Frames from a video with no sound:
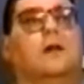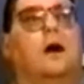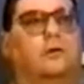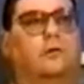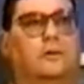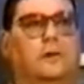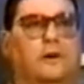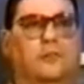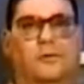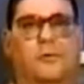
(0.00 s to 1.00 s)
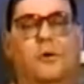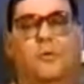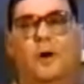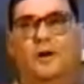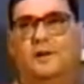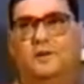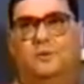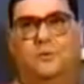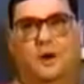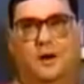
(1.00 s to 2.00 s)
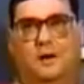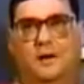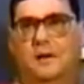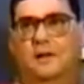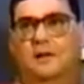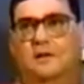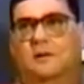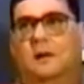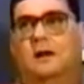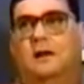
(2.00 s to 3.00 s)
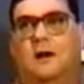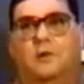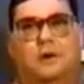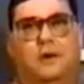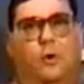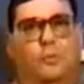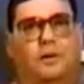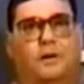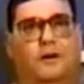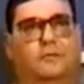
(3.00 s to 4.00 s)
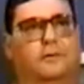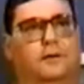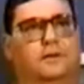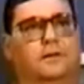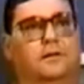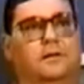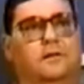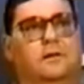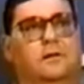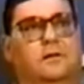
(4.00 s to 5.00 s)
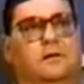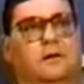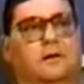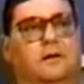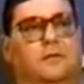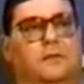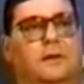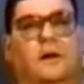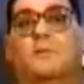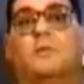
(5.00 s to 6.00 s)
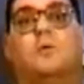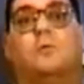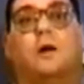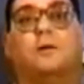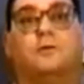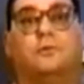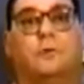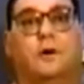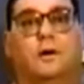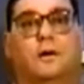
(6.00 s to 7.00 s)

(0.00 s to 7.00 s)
not only are we wanting to not allow any open conflict of any kind, but we want to